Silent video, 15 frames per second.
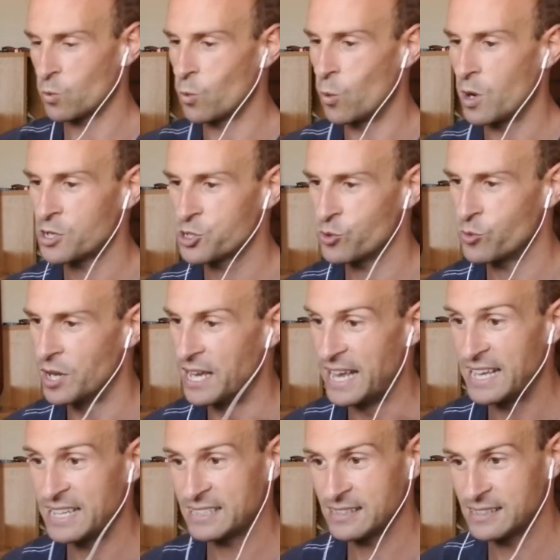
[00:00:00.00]
wash away,
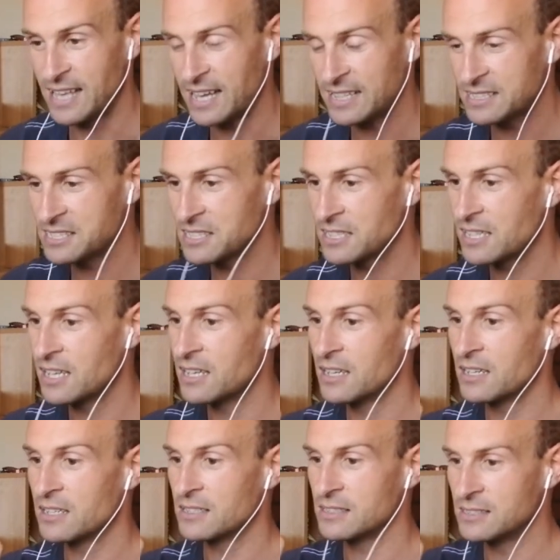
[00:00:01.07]
and that
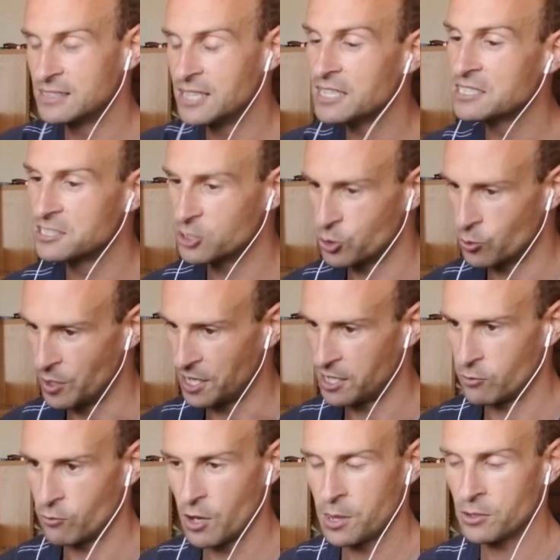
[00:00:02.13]
does the
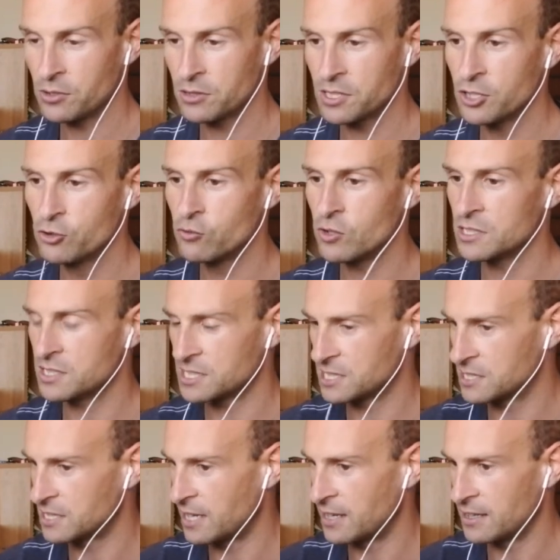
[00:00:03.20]
trick. We don't need to
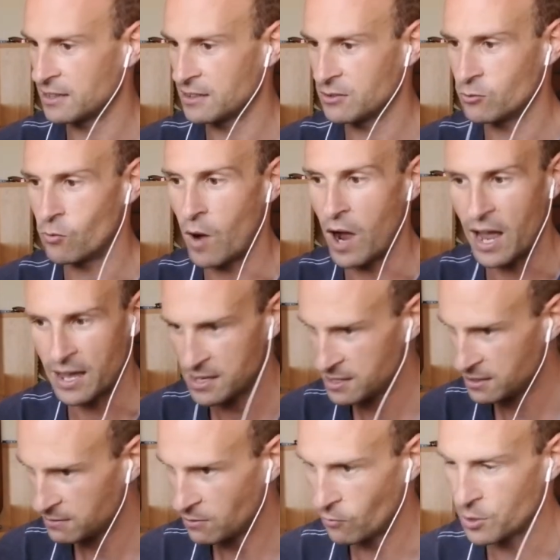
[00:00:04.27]
understand
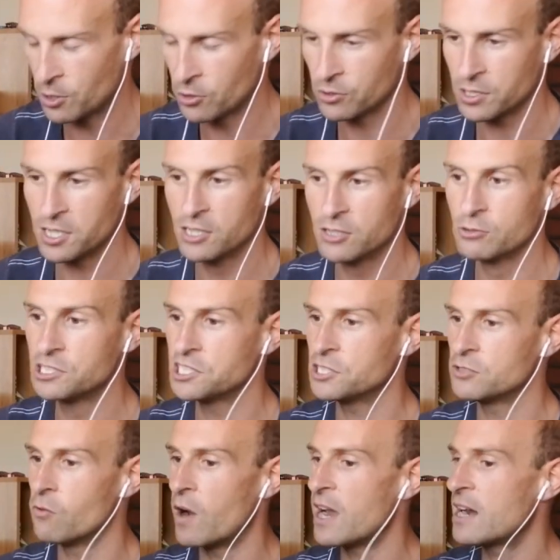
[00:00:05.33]
why, we don't need to
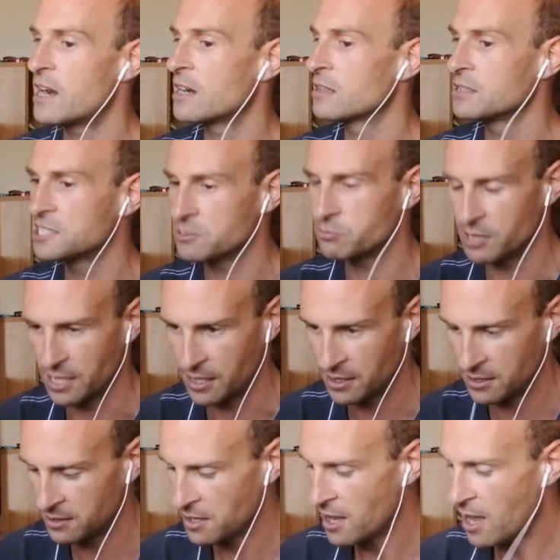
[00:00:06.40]
see where this
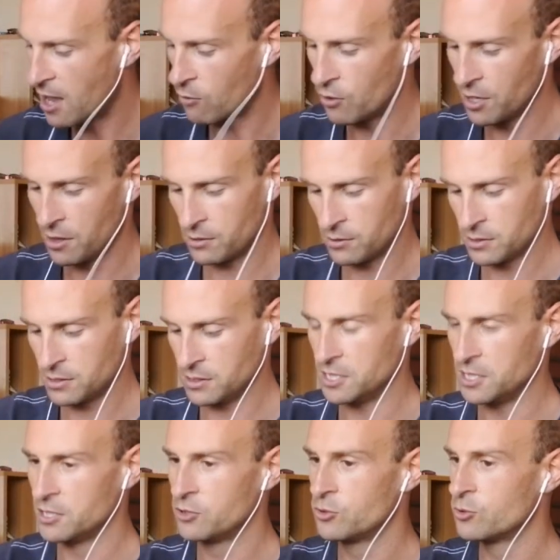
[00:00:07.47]
began, we don't
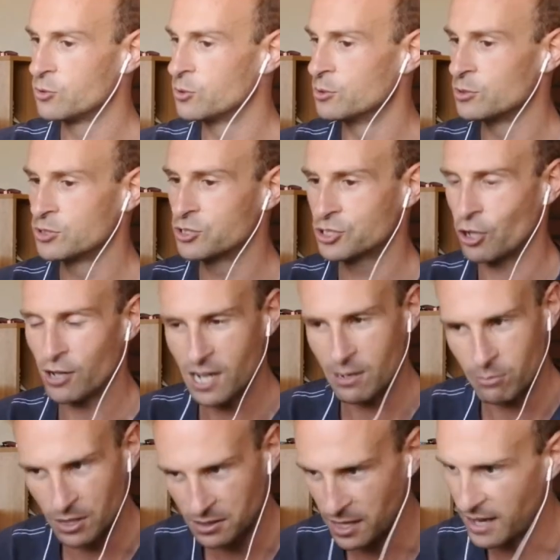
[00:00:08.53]
need to talk
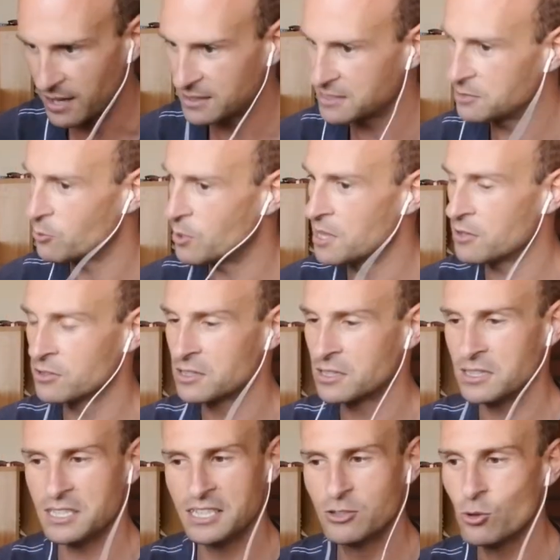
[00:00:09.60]
about that, we don't
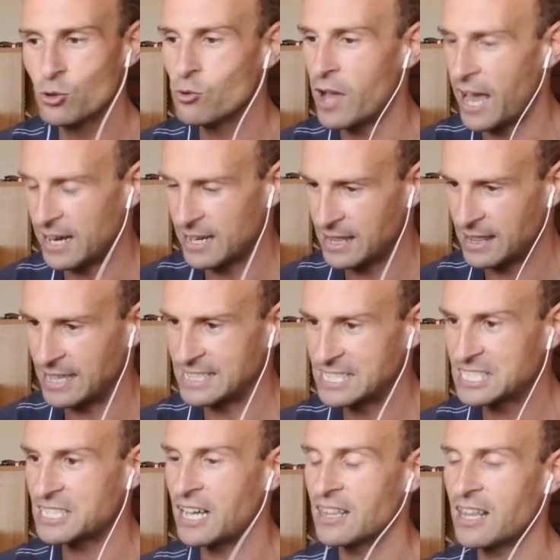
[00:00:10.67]
need to do anything,
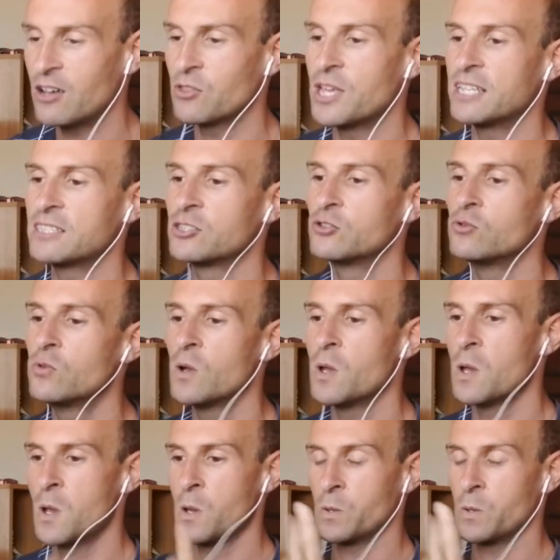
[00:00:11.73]
just allow that to